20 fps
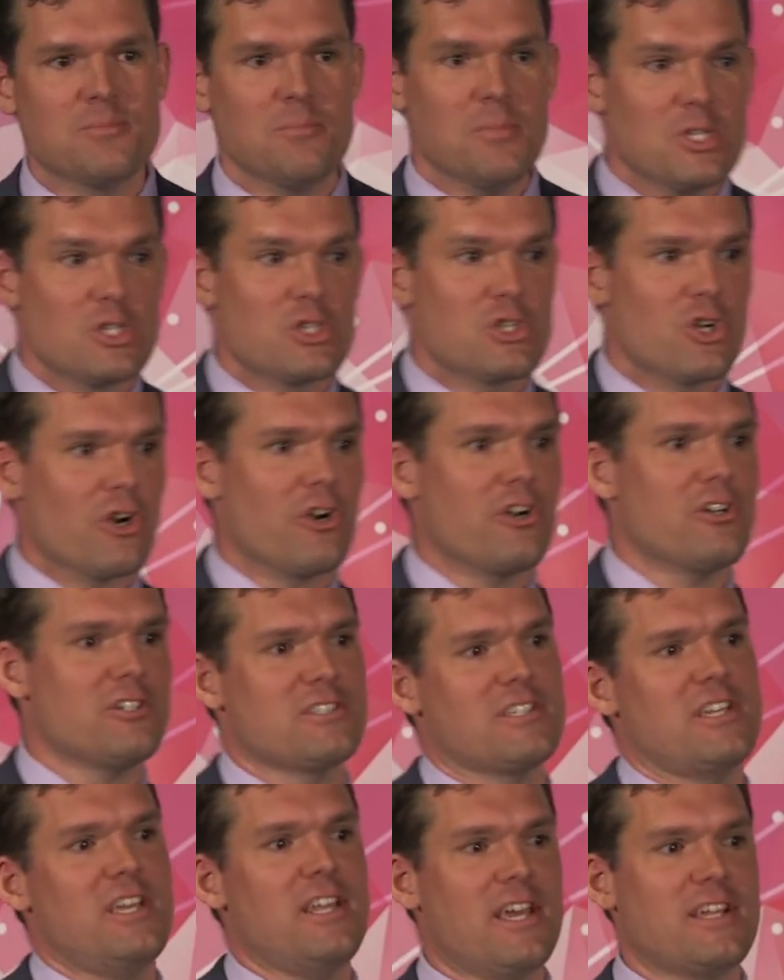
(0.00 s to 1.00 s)
mature
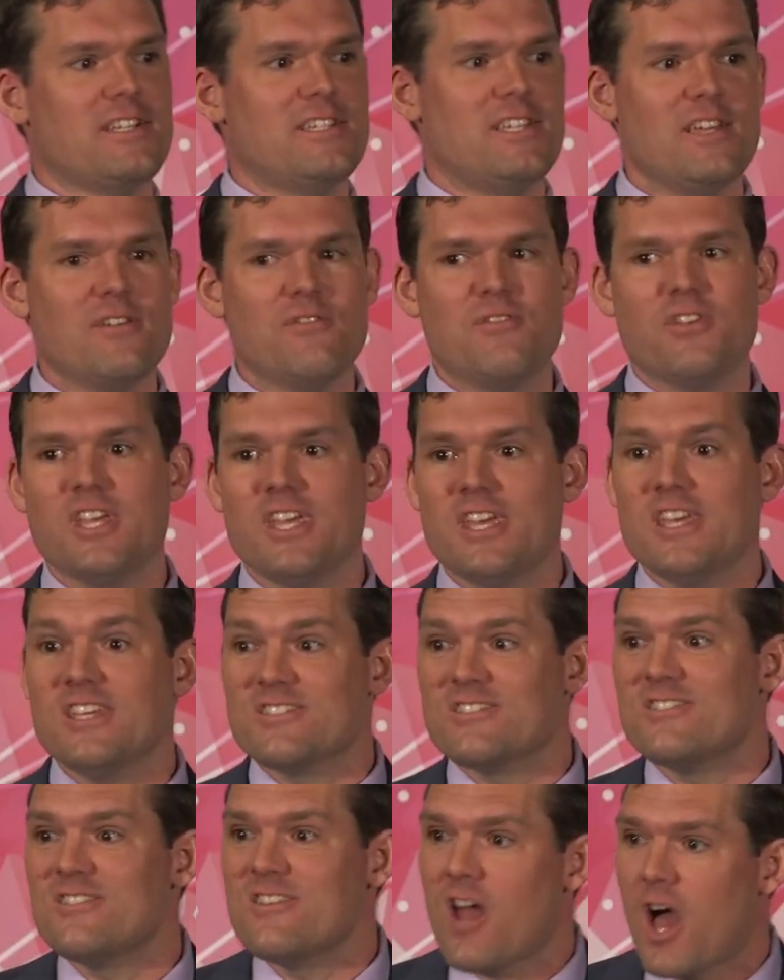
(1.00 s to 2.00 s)
as connectivity
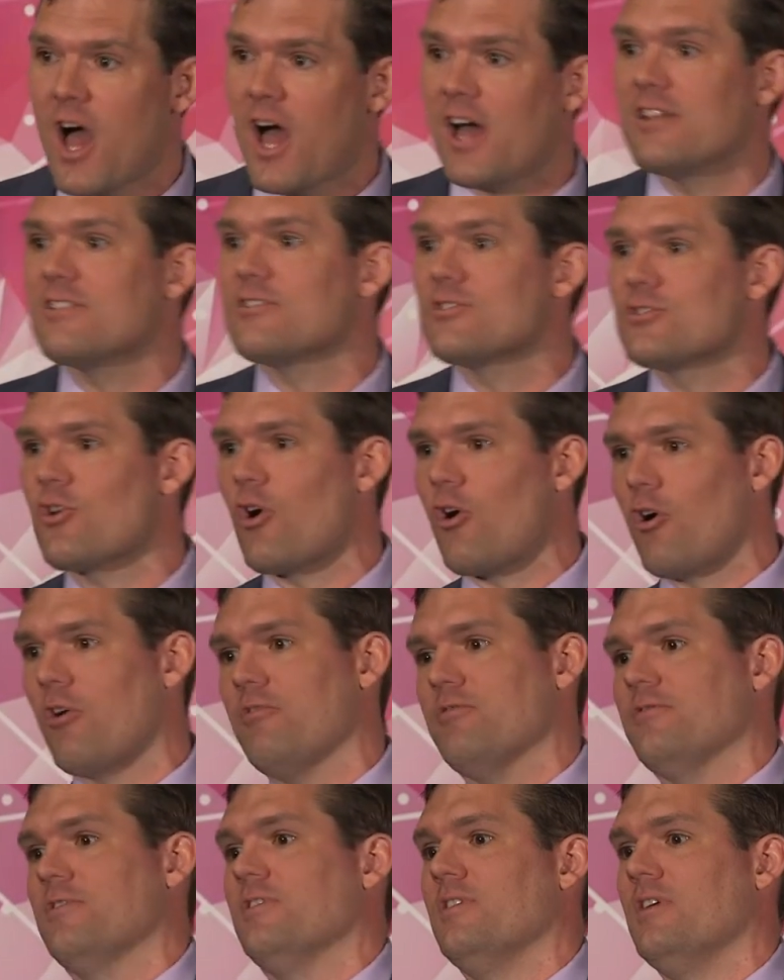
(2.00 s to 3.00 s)
is not
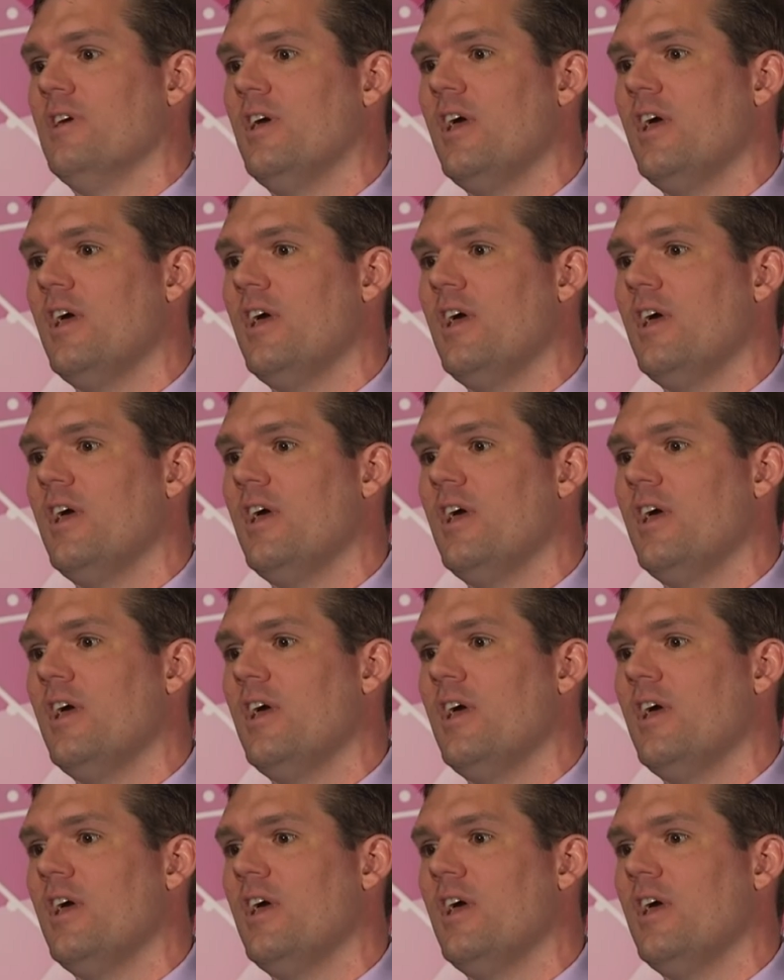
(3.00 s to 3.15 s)
solved.